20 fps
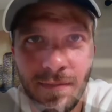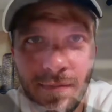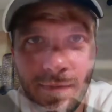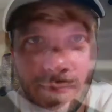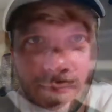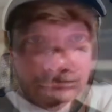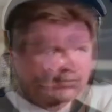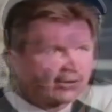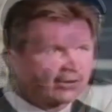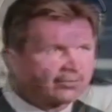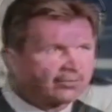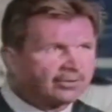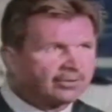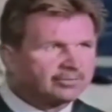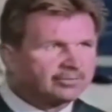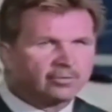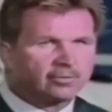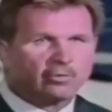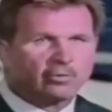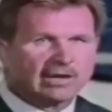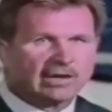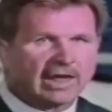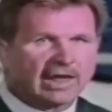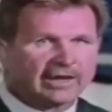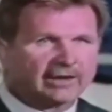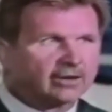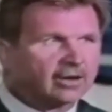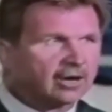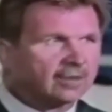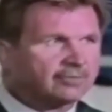We're proud of our people.
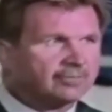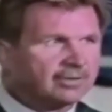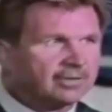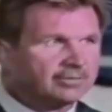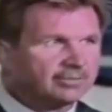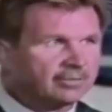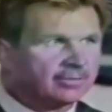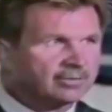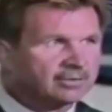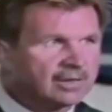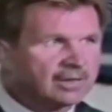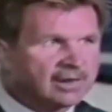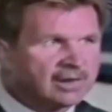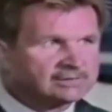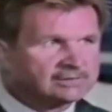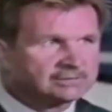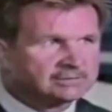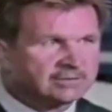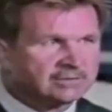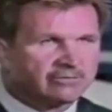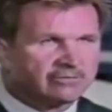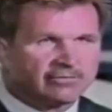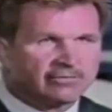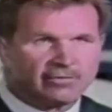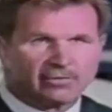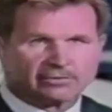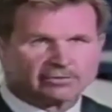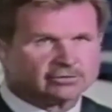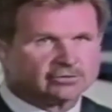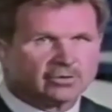We like our people.
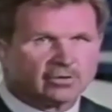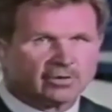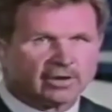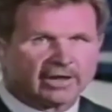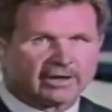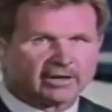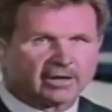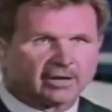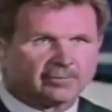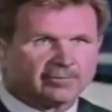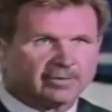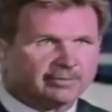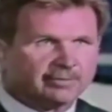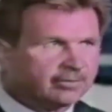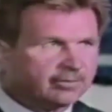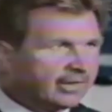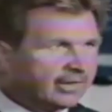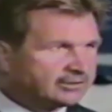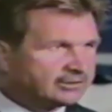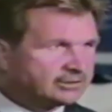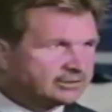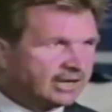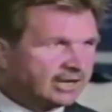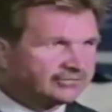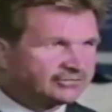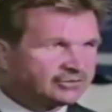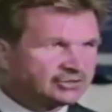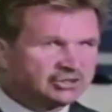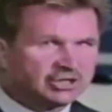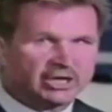For those who don't like our people,
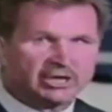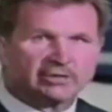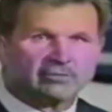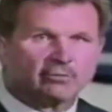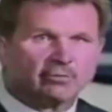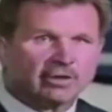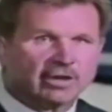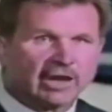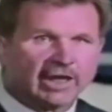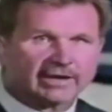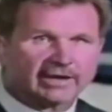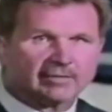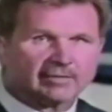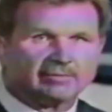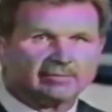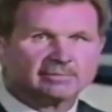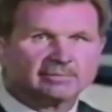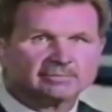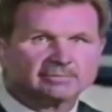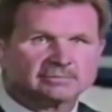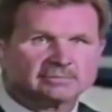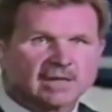that's tough. We like them.